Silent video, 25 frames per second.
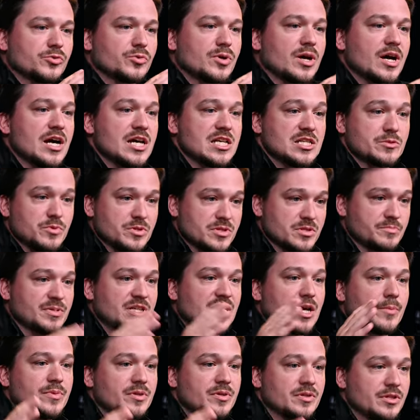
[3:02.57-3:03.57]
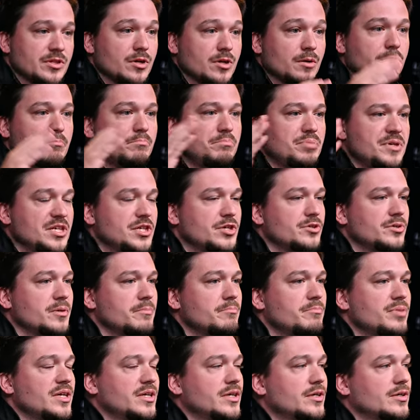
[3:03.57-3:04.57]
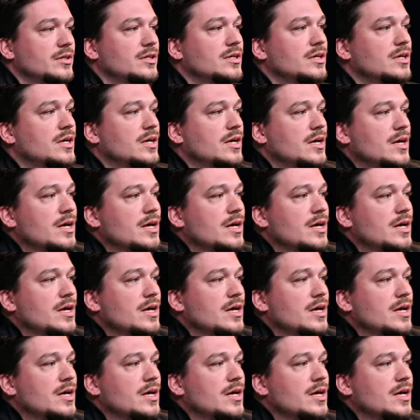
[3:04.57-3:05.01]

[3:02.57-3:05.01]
on the rise, was becoming, you know, bigger and bigger.